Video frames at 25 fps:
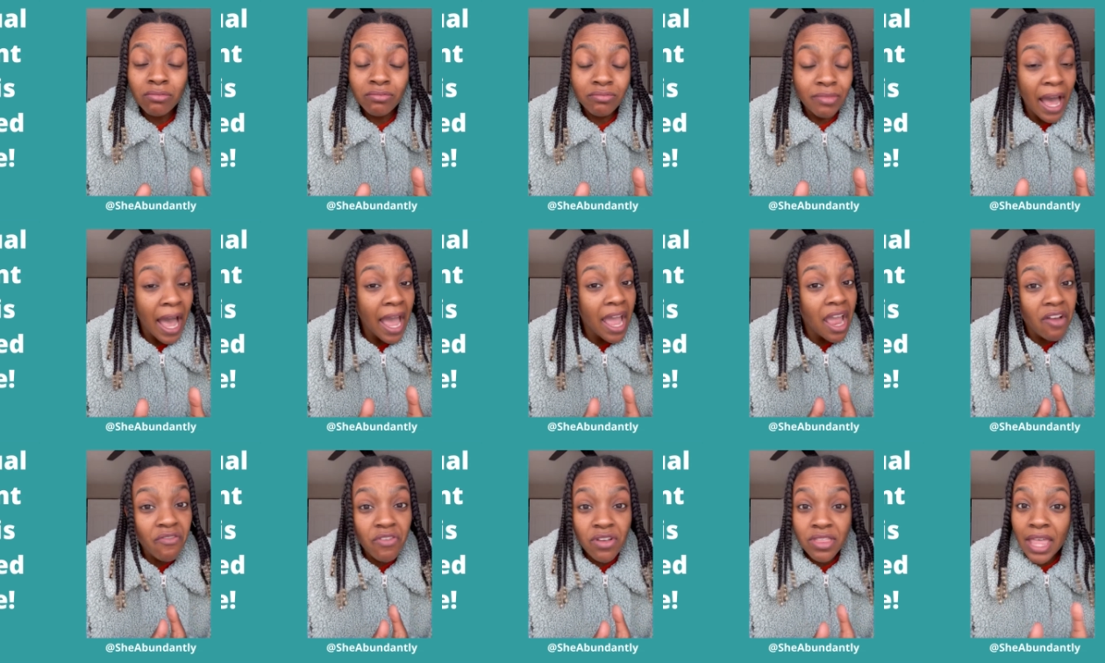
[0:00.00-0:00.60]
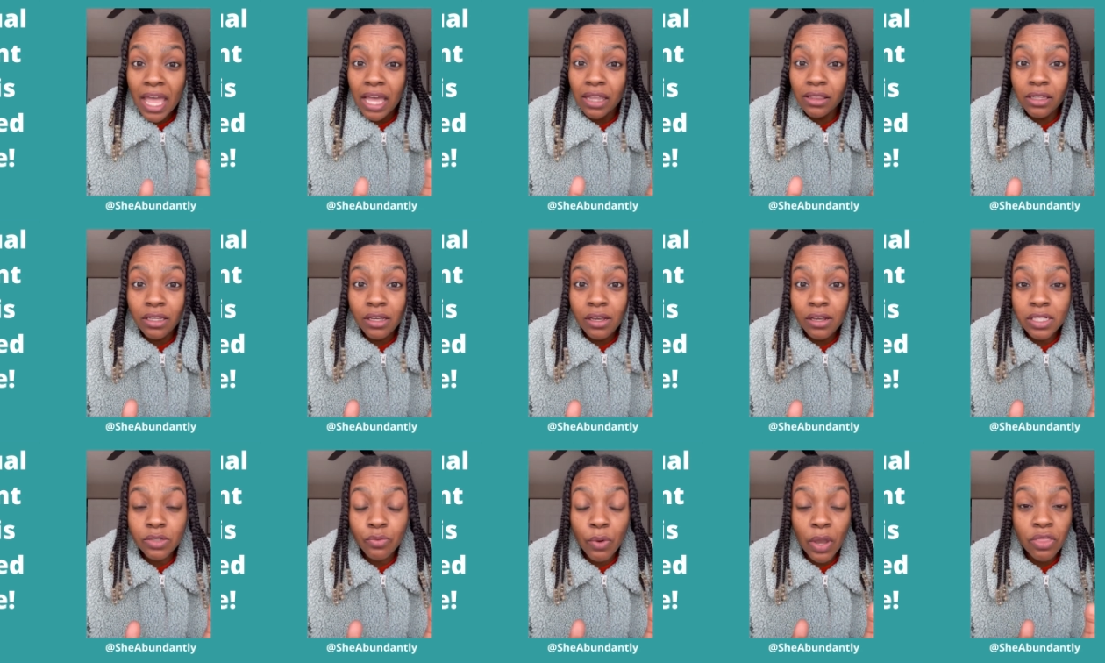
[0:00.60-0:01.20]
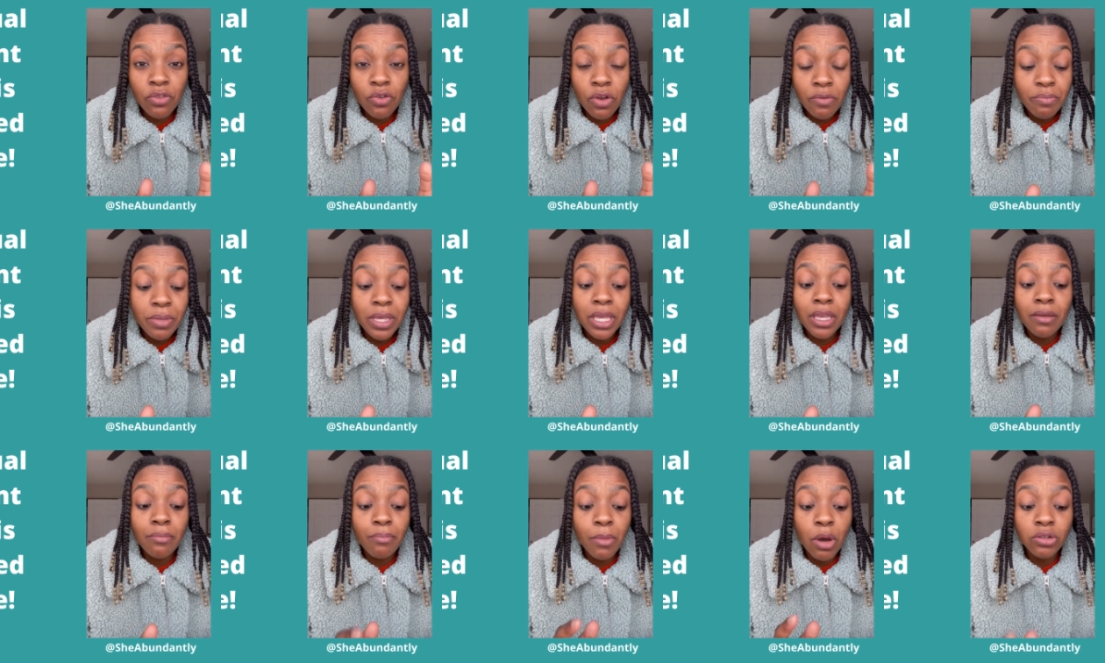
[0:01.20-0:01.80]
However that looks, whether it
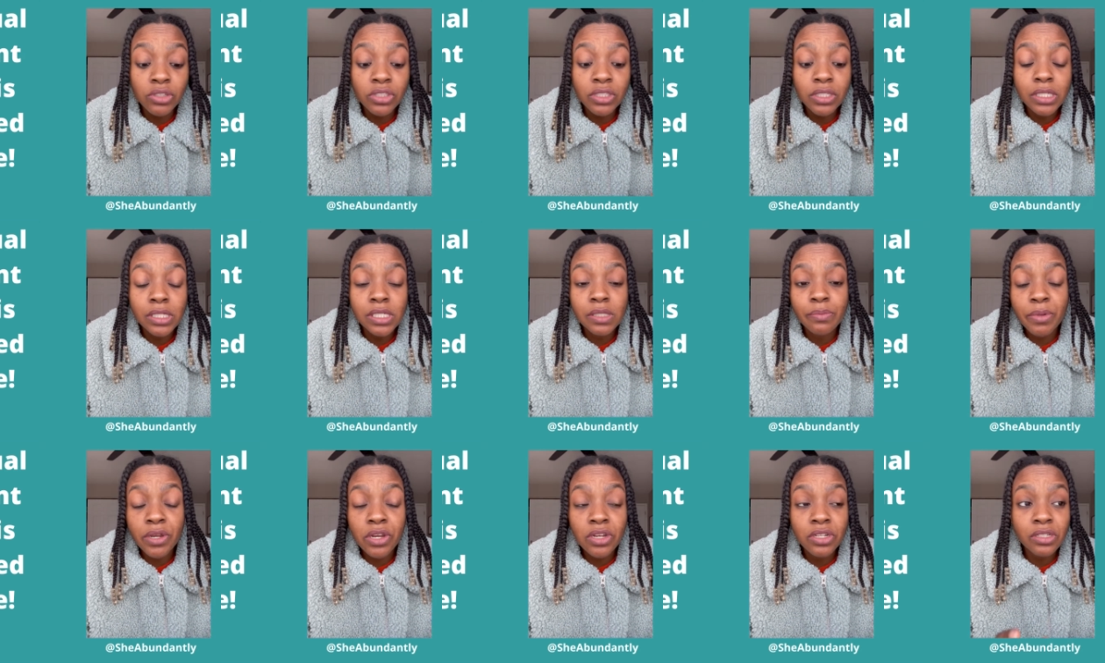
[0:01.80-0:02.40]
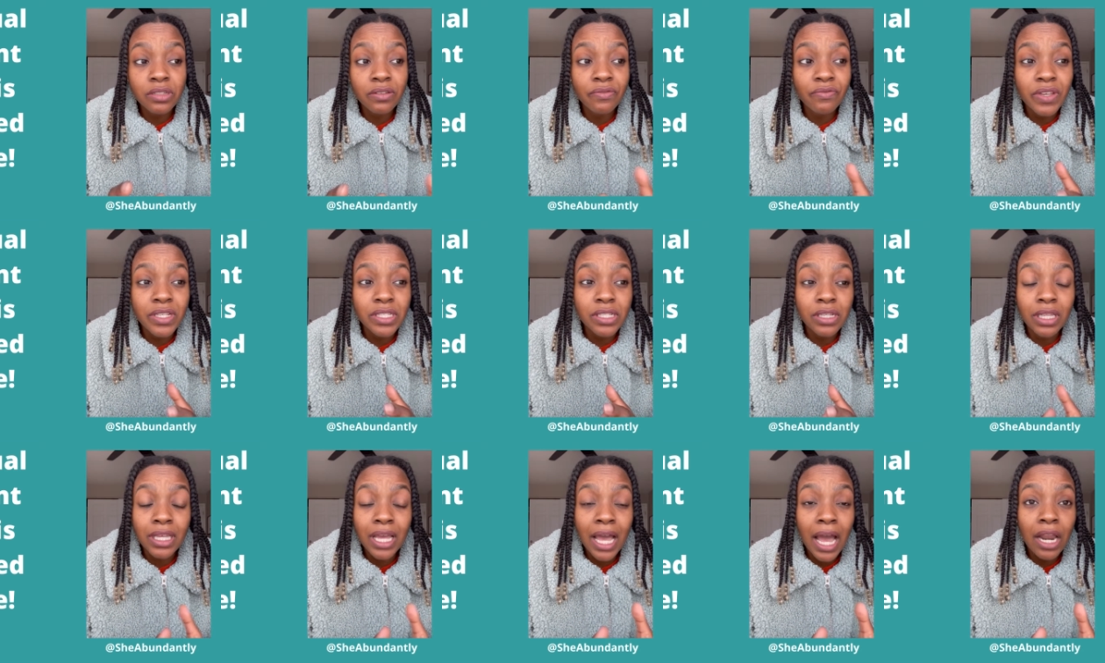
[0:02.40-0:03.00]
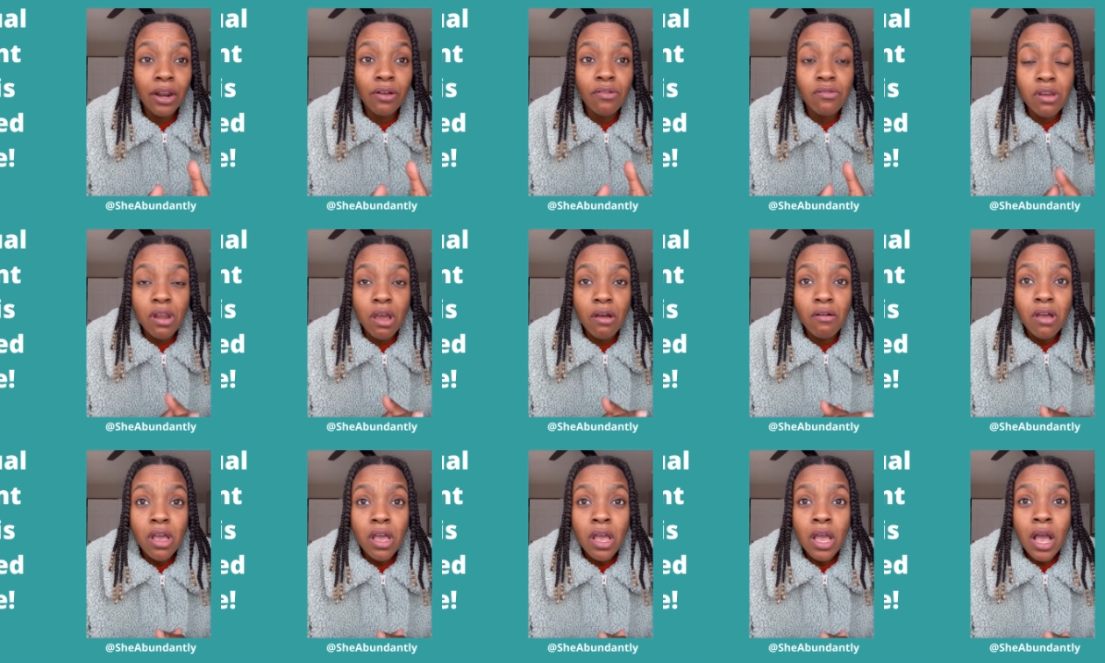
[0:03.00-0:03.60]
be emotionally, spiritually, physically, I don't know.